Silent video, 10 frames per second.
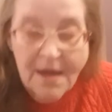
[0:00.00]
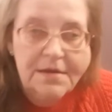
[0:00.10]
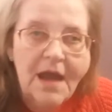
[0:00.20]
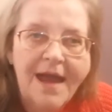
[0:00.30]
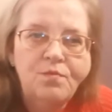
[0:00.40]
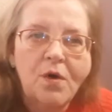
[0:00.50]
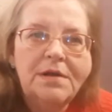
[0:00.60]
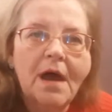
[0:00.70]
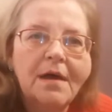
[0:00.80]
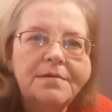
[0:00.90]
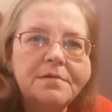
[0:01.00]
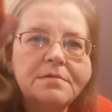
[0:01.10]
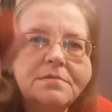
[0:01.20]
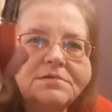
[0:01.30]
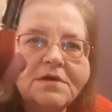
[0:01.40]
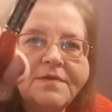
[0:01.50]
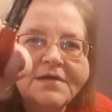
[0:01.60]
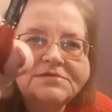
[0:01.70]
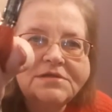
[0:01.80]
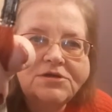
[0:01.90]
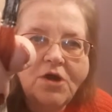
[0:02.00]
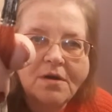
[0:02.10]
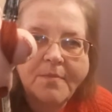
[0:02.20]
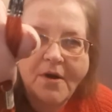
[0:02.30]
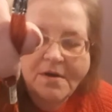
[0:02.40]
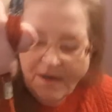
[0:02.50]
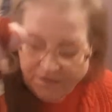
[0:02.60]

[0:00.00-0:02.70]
nine one nine. So that's the dark part of